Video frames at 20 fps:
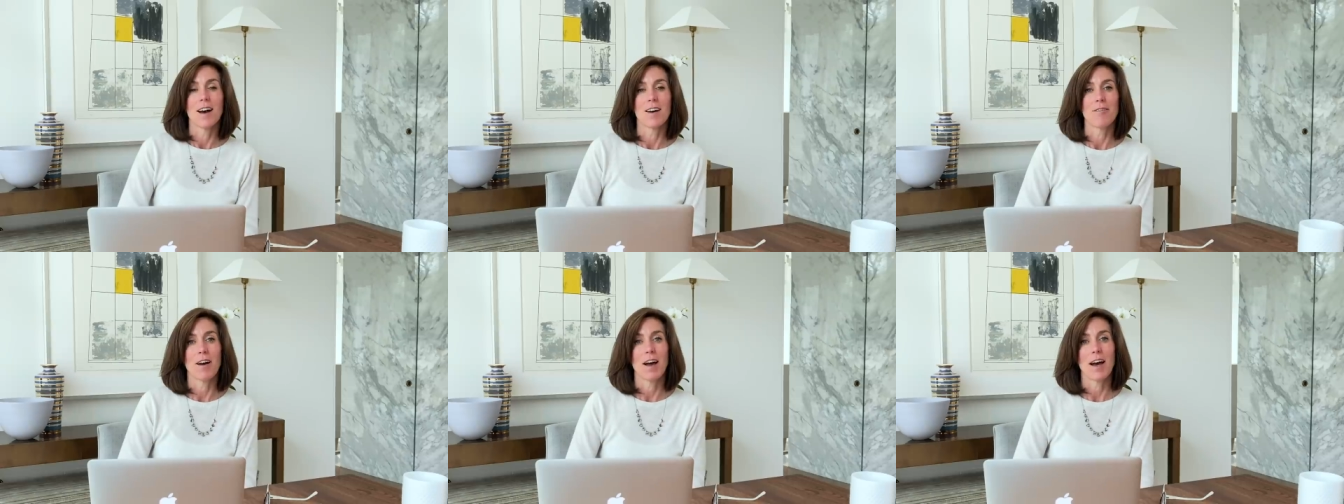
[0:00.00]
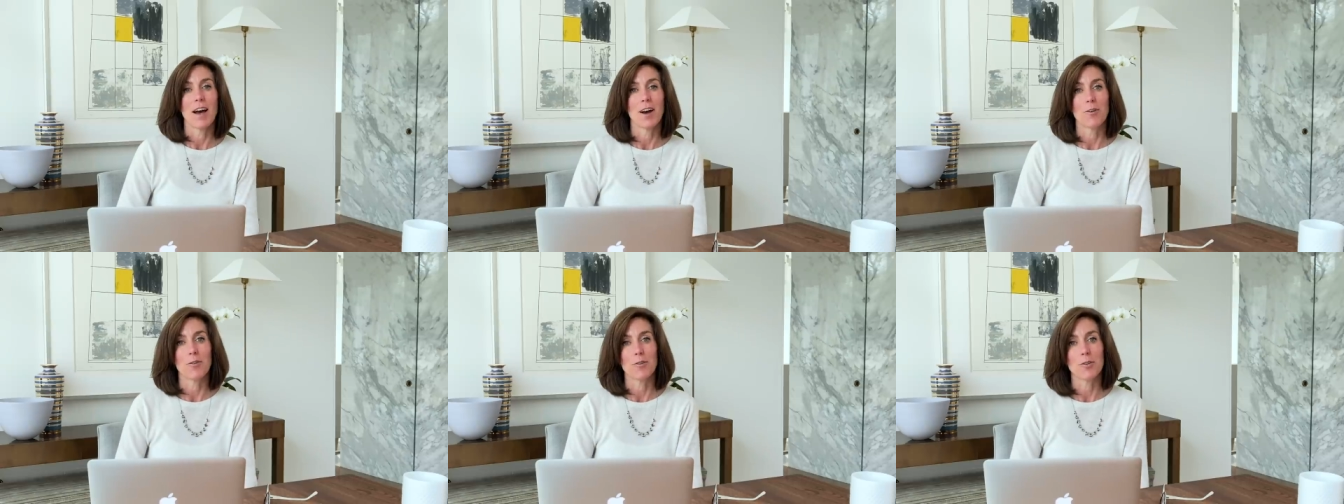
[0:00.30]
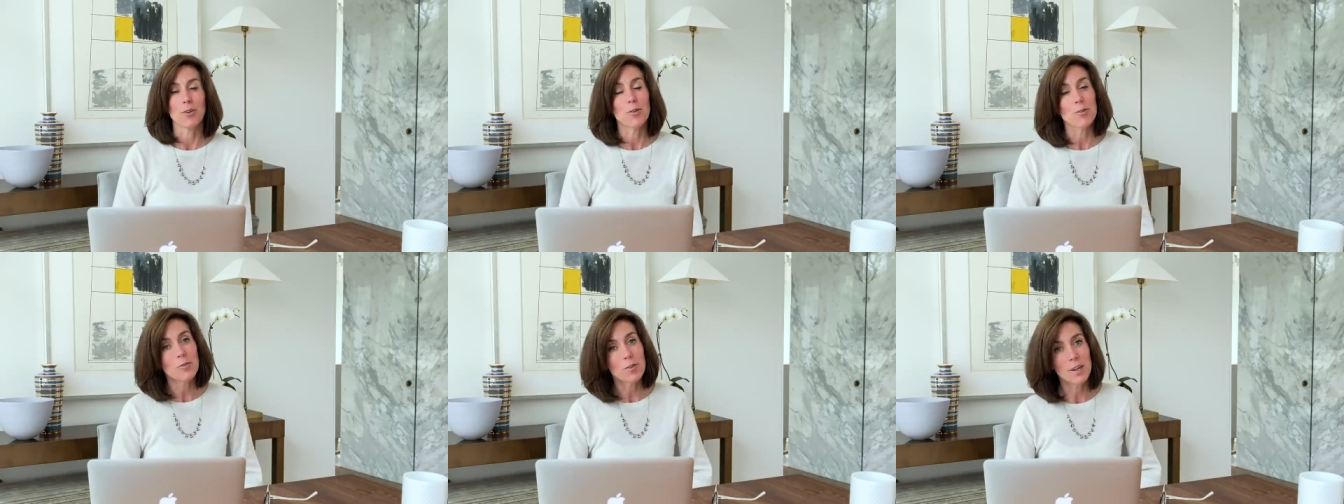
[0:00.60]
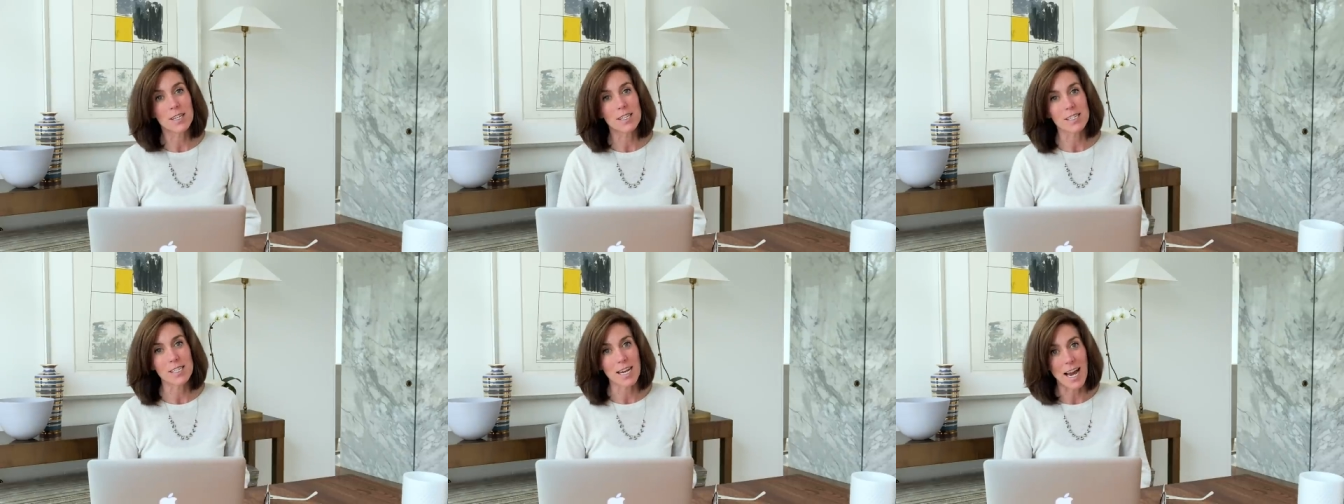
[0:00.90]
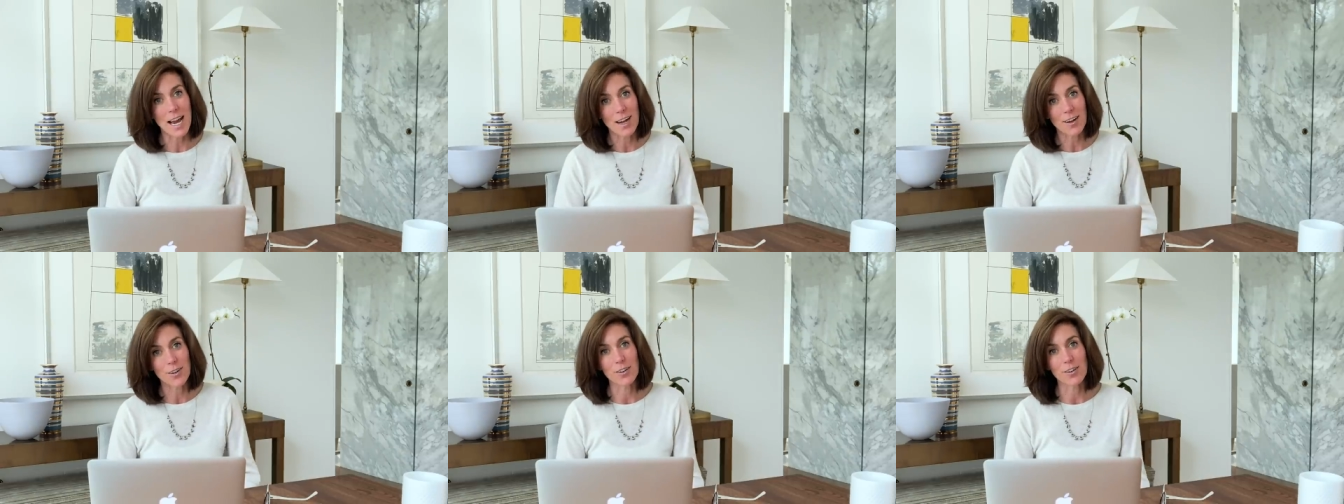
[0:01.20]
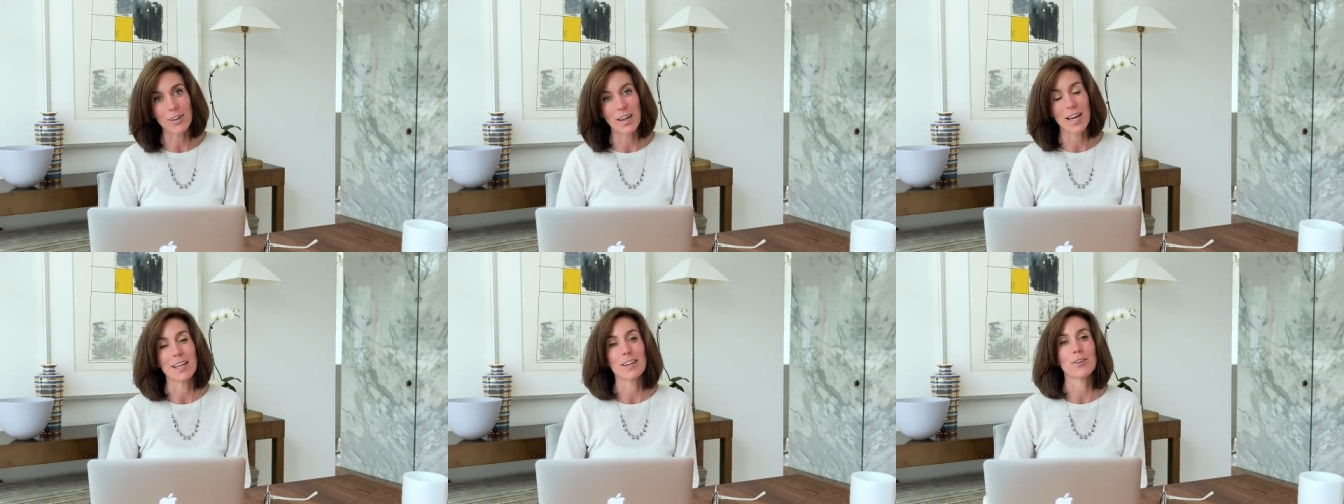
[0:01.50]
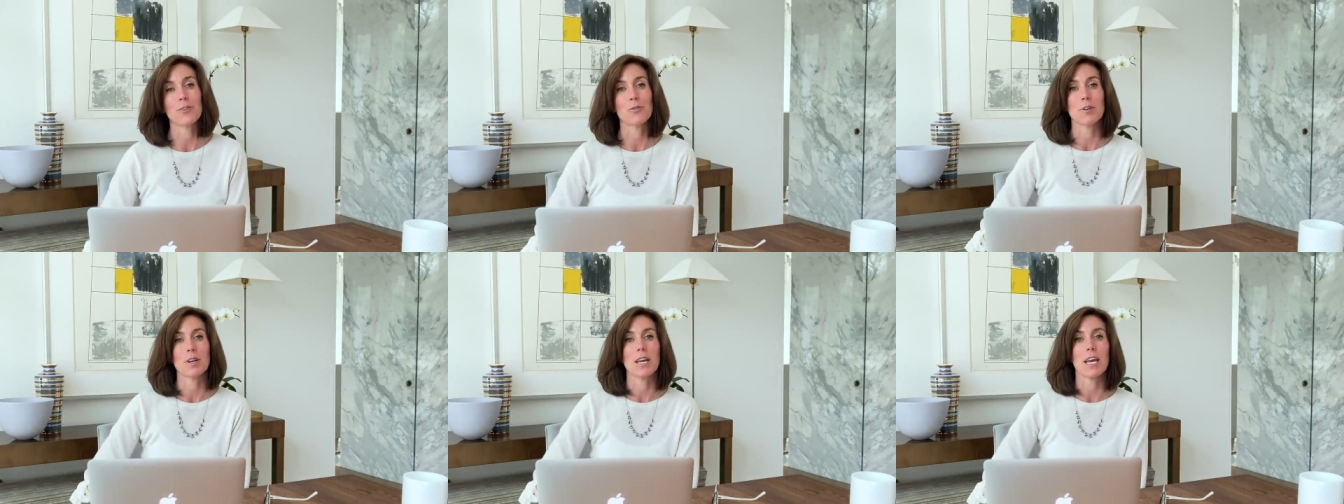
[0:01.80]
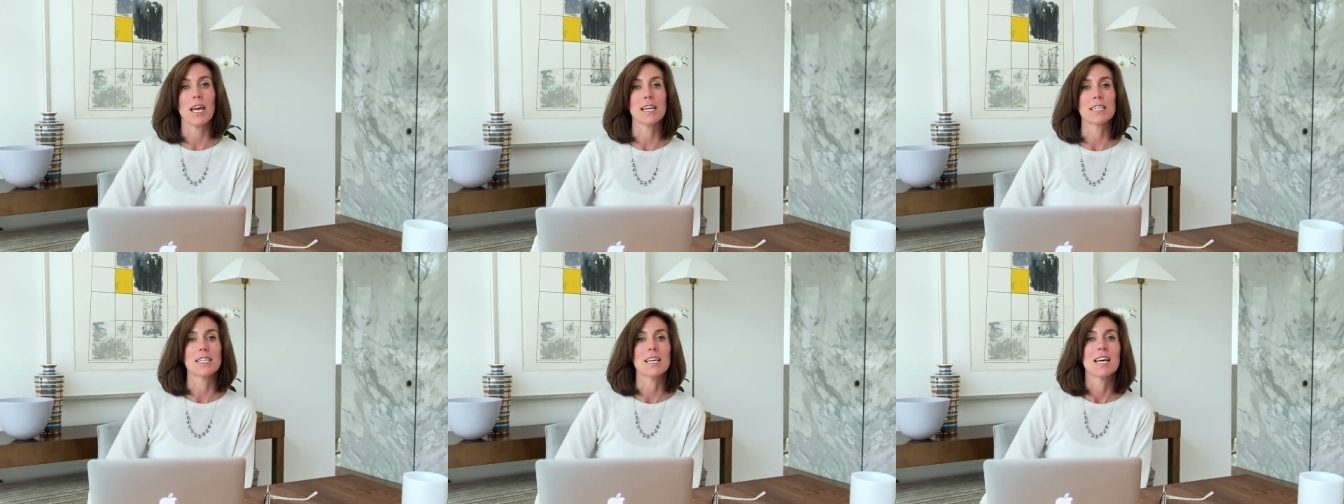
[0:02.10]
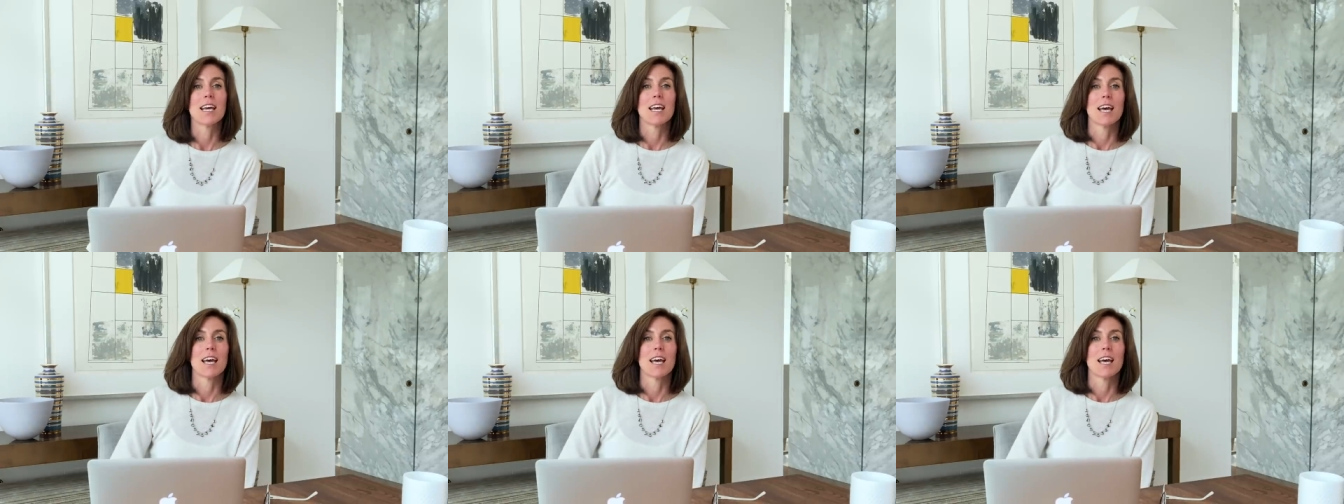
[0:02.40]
of how you can tackle and create